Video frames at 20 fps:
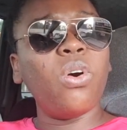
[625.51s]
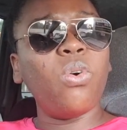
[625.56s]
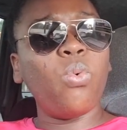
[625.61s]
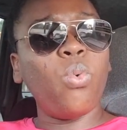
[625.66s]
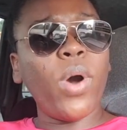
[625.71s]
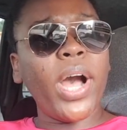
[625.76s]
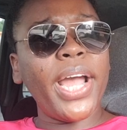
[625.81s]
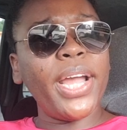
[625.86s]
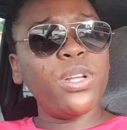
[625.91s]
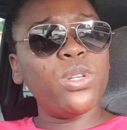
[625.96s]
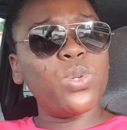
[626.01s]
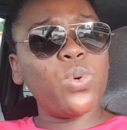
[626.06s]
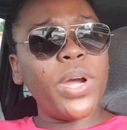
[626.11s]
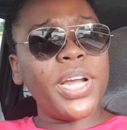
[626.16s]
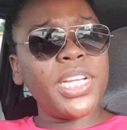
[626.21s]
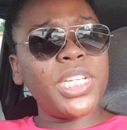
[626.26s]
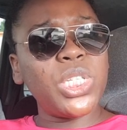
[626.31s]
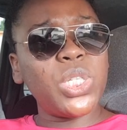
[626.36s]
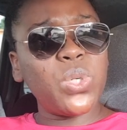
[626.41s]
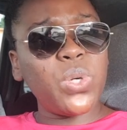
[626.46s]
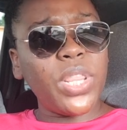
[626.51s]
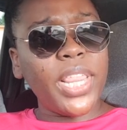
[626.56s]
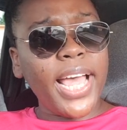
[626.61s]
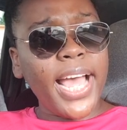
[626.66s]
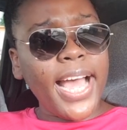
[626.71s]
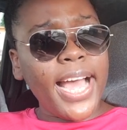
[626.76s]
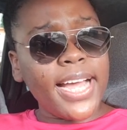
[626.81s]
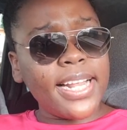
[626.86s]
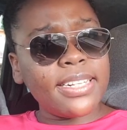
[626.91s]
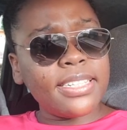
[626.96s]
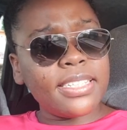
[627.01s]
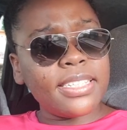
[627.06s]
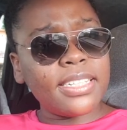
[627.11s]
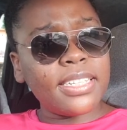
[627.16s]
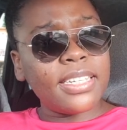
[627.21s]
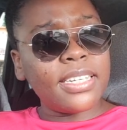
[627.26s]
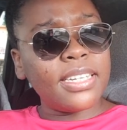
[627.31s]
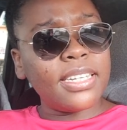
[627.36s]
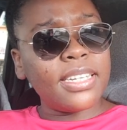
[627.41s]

why do I do that?